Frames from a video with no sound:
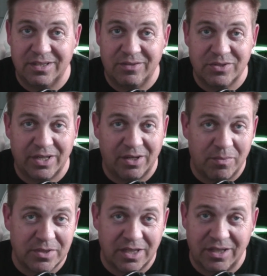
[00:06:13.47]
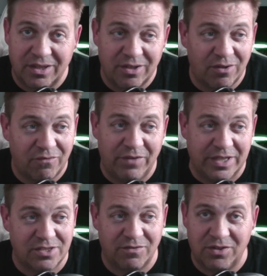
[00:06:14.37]
It was like almost like a little
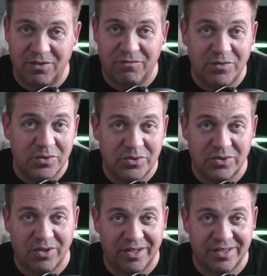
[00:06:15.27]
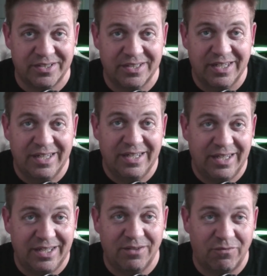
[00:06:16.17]
festival of food trucks
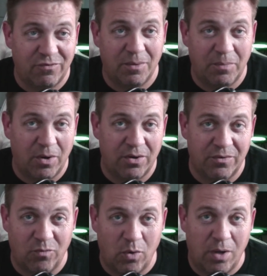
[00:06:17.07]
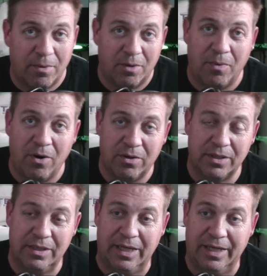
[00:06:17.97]
in the front part of Walmart
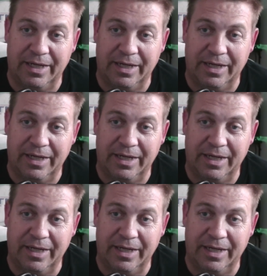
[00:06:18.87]
parking lot.